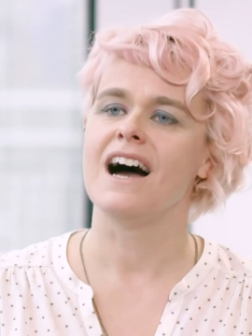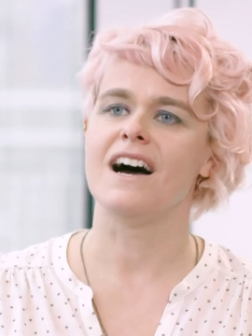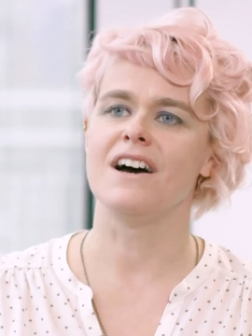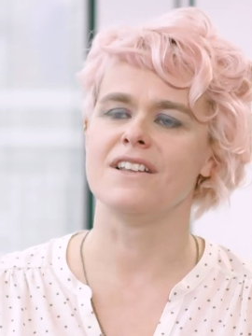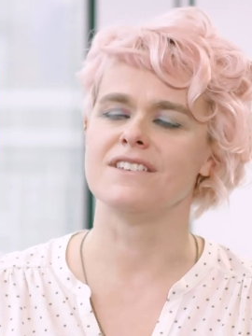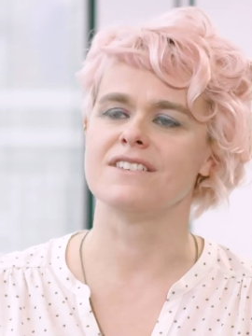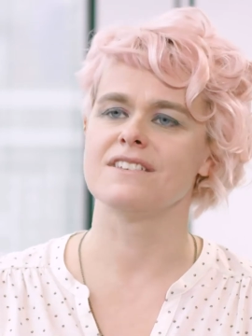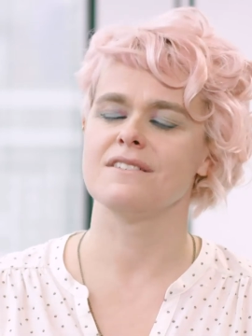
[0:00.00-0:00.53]

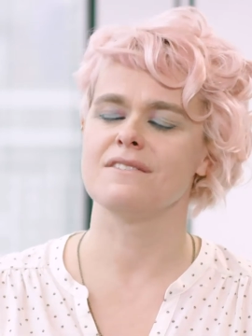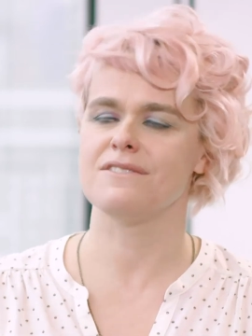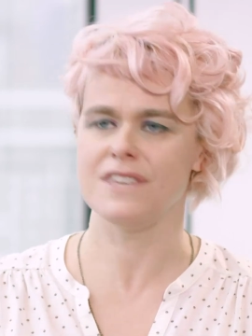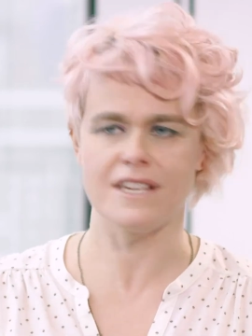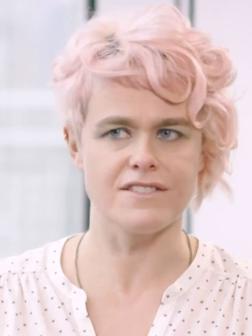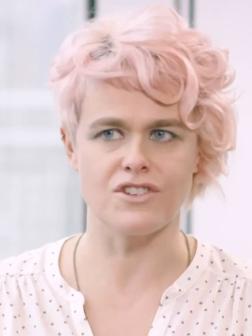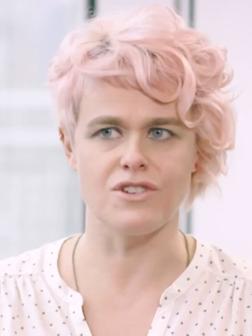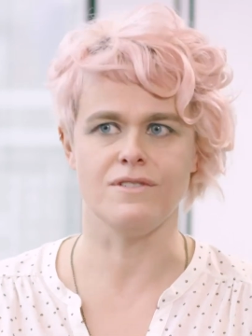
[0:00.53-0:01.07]
And
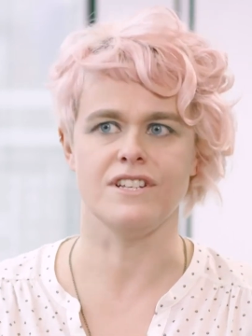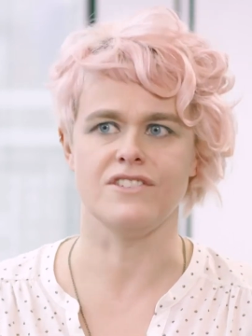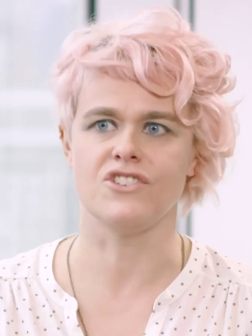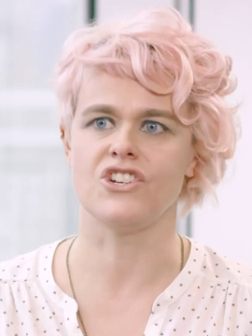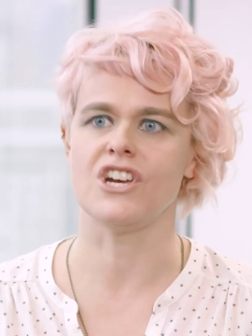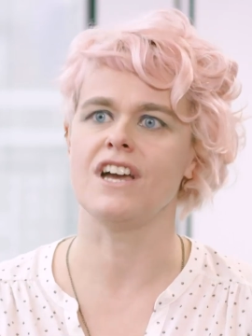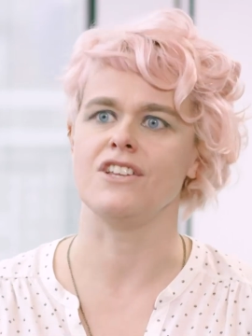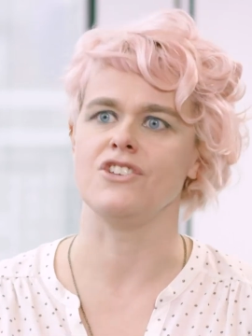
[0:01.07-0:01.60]
things do need to
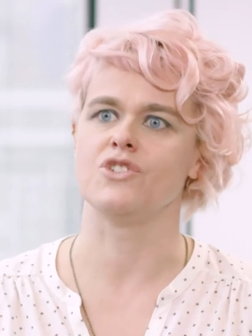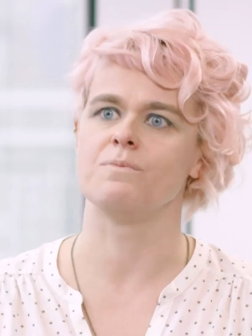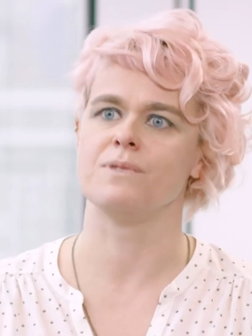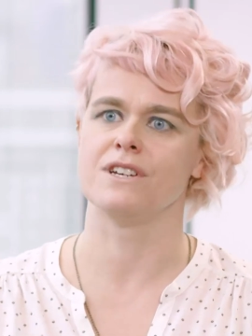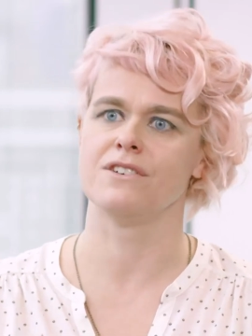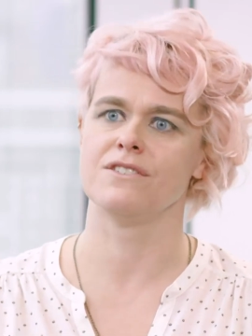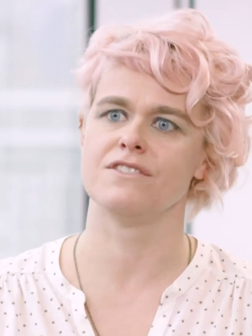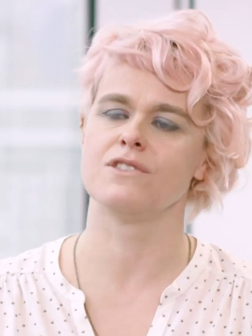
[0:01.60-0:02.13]
change,
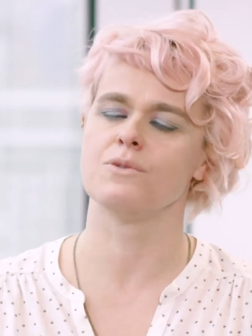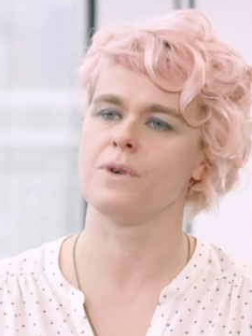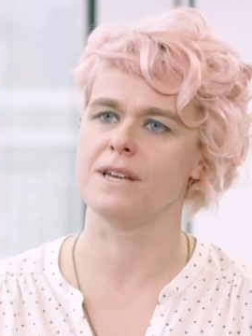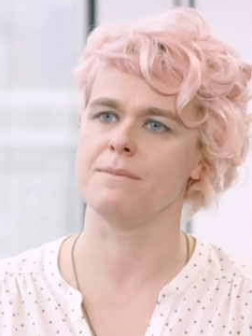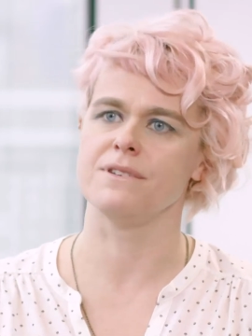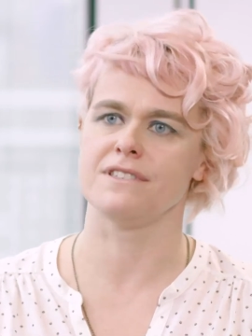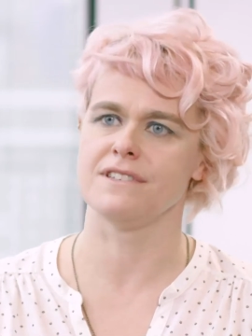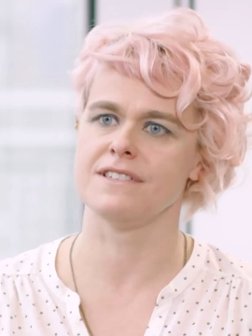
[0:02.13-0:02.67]
because the
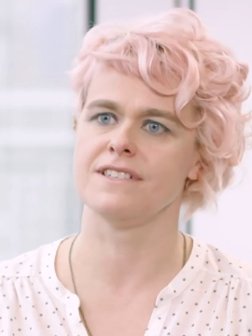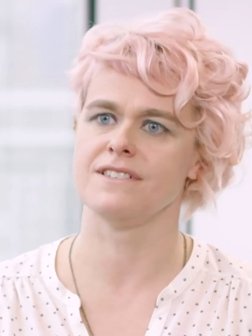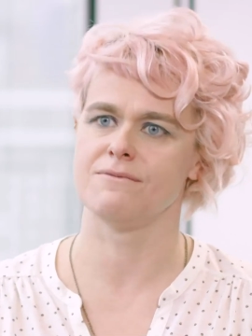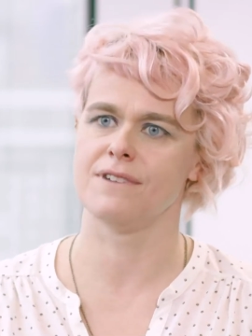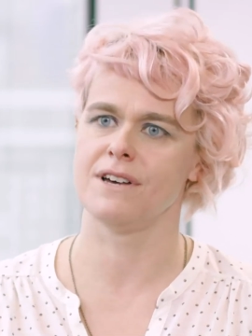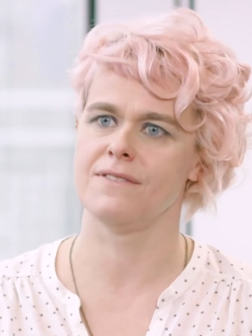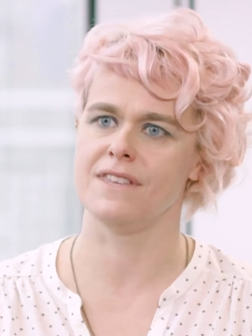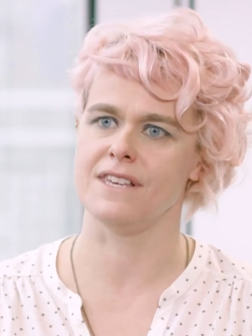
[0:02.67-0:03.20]
way businesses are
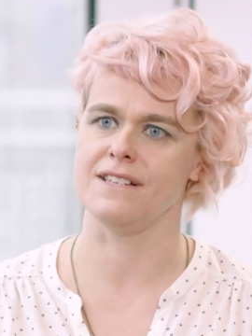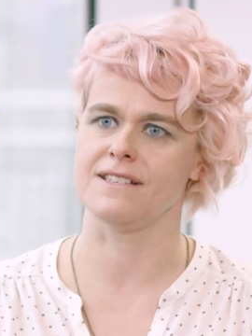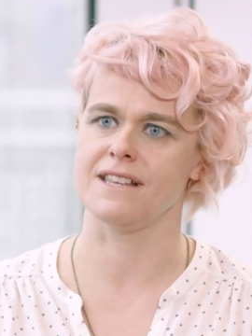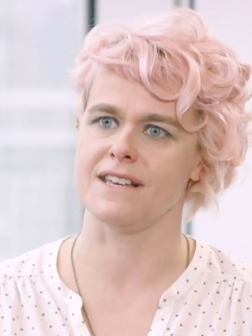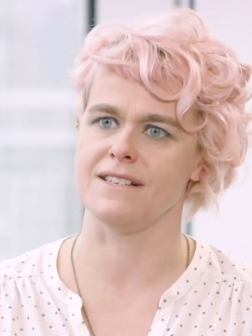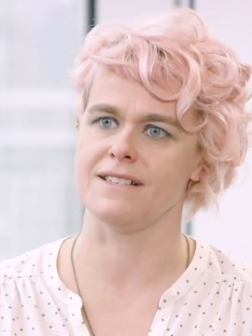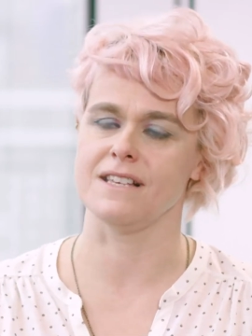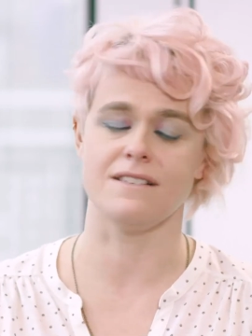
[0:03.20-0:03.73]
run these
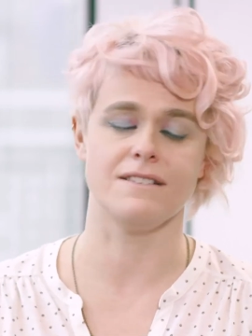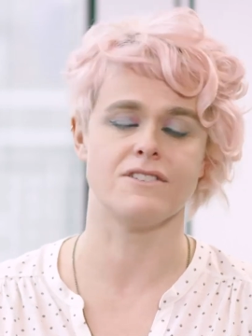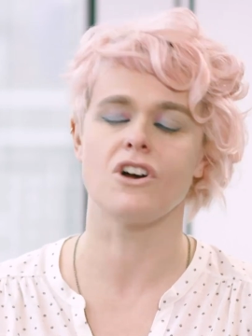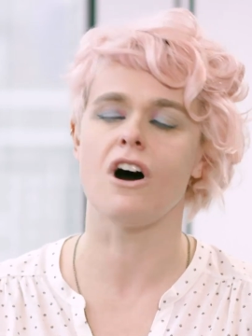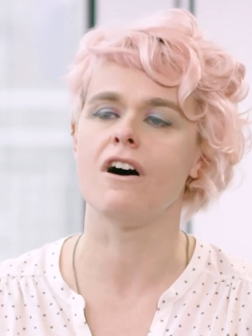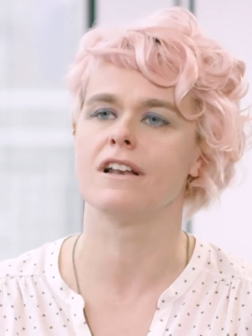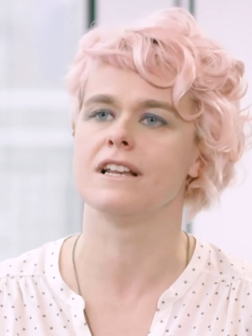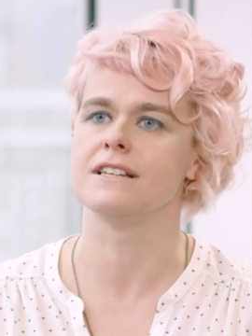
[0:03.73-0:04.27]
days is
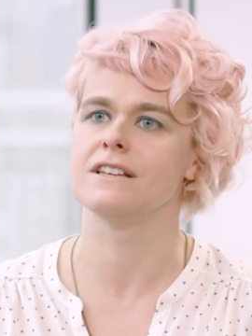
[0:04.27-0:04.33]
entirely